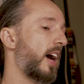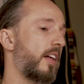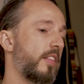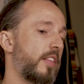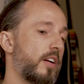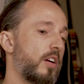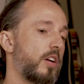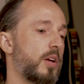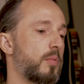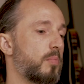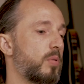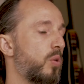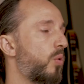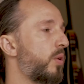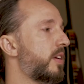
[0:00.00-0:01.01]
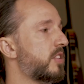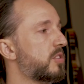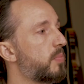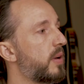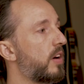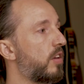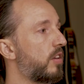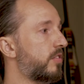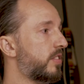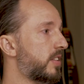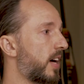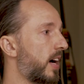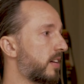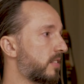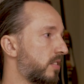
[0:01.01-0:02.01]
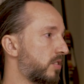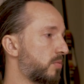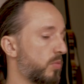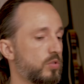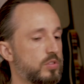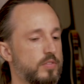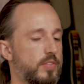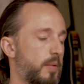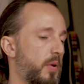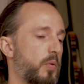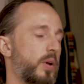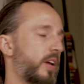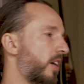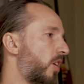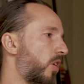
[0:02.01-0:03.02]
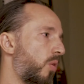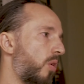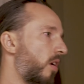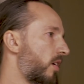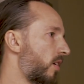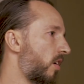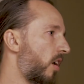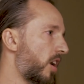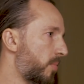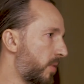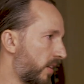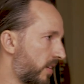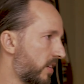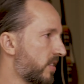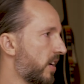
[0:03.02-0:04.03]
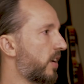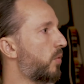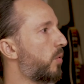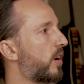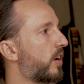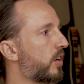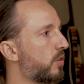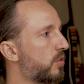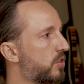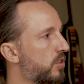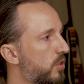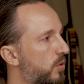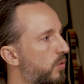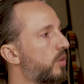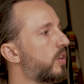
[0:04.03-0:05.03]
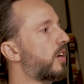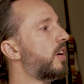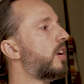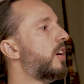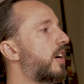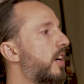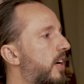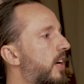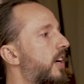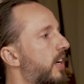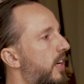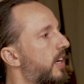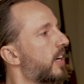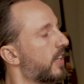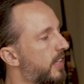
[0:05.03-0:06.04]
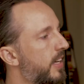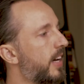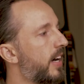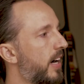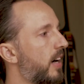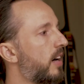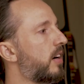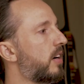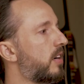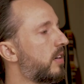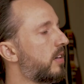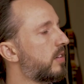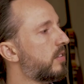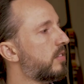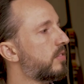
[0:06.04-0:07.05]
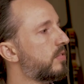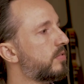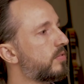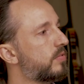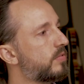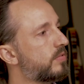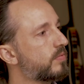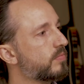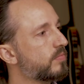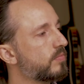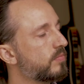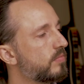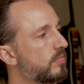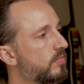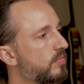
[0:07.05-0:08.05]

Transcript: and their employees pay all of the taxes. Right. Most of, I mean, we could go on and on about this. I don't want right. to who writes too. the rules? Yeah, yeah. Well, let's. I want to